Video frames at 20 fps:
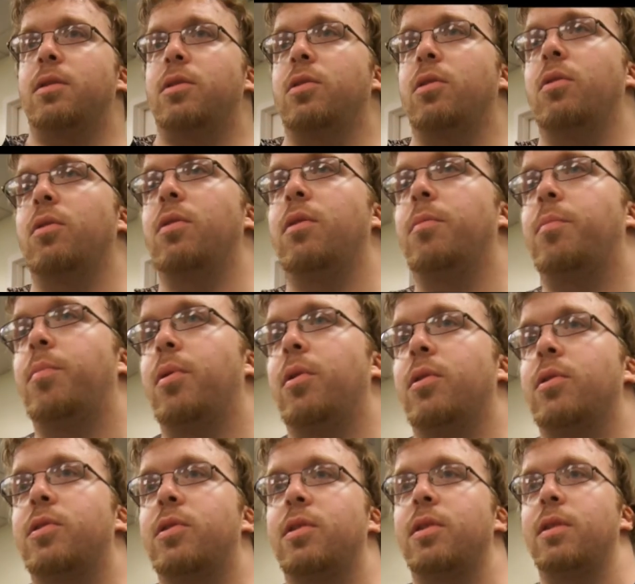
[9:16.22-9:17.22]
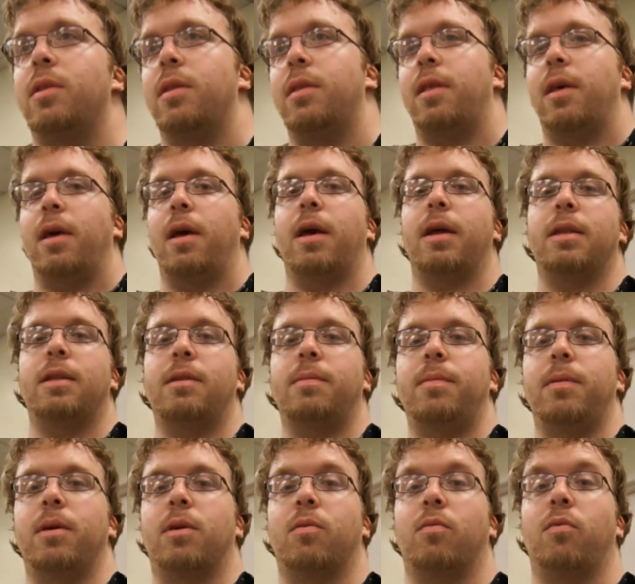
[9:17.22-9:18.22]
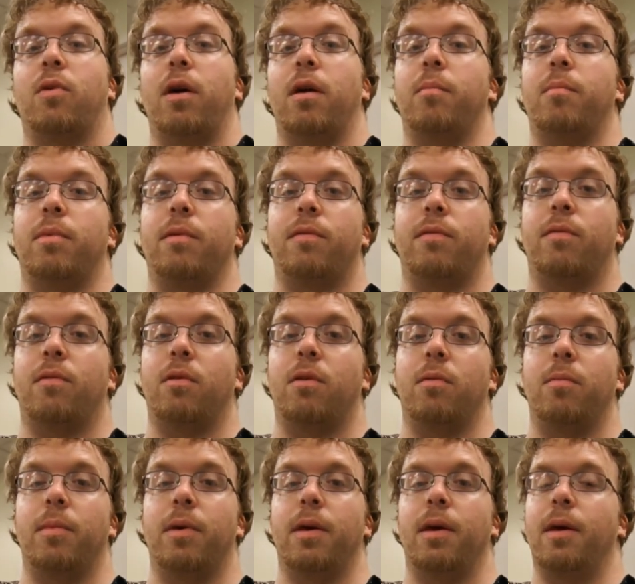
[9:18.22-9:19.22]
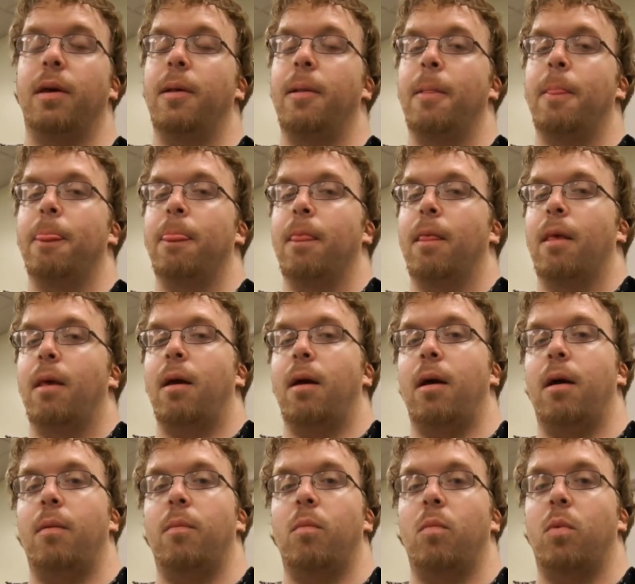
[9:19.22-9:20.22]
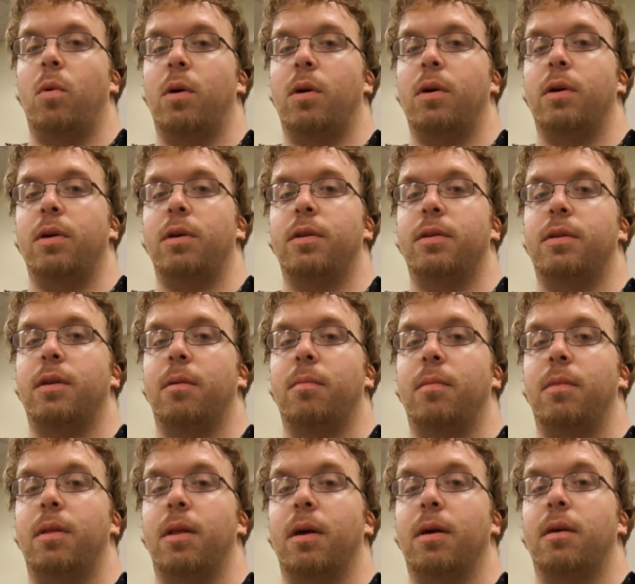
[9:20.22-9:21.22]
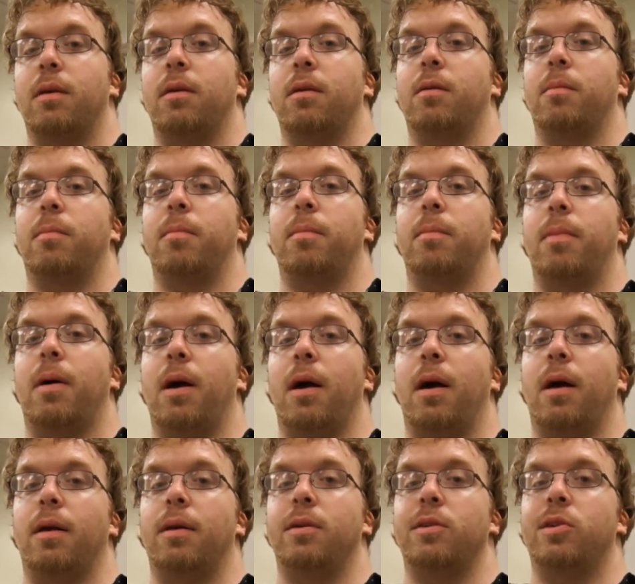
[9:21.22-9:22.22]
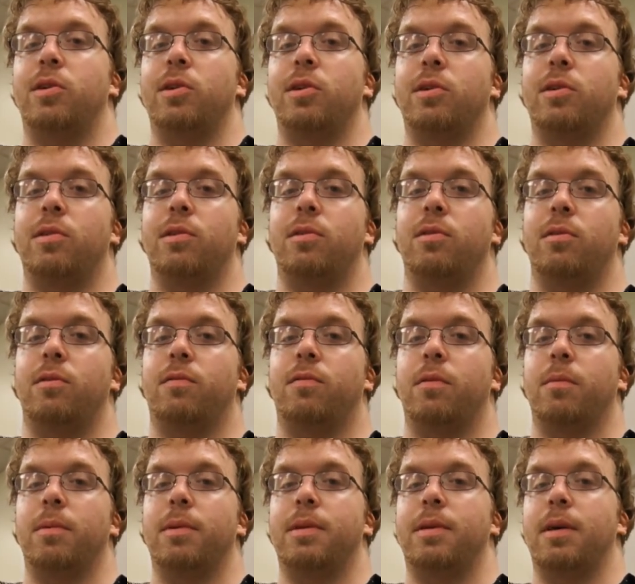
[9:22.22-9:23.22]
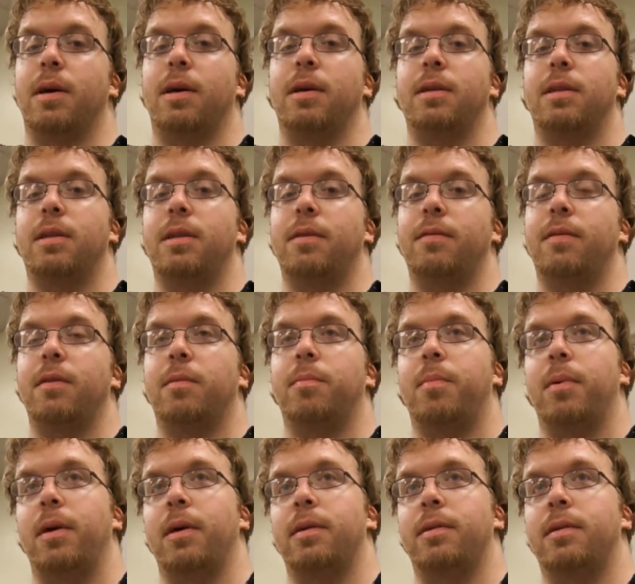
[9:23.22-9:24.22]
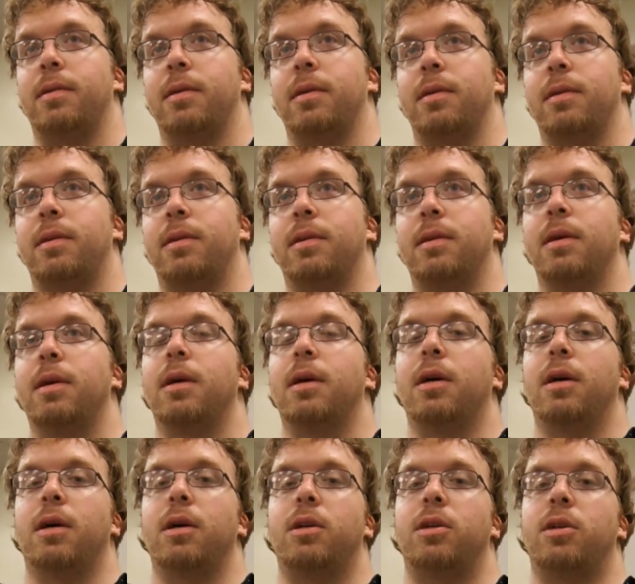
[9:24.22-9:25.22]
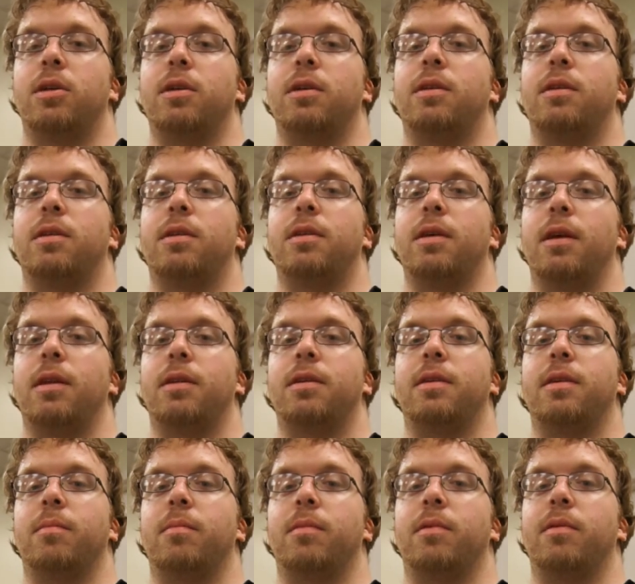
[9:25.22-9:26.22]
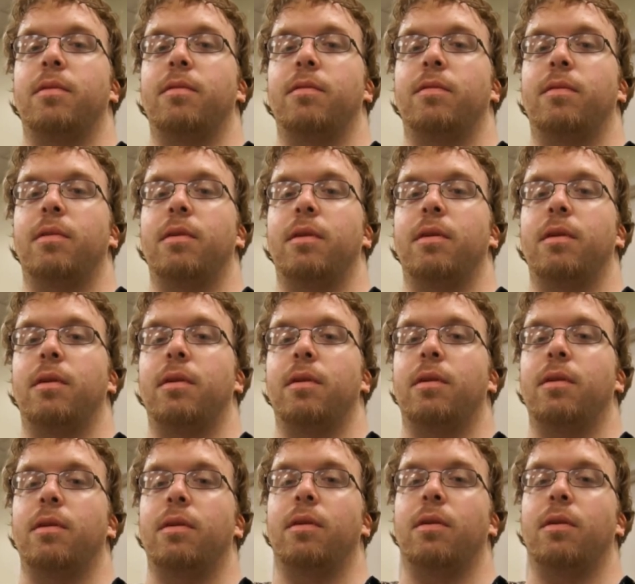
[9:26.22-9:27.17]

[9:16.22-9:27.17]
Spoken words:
so the person that they had speak right before me was a molecular biologist who, from a scientific basis, just said some of the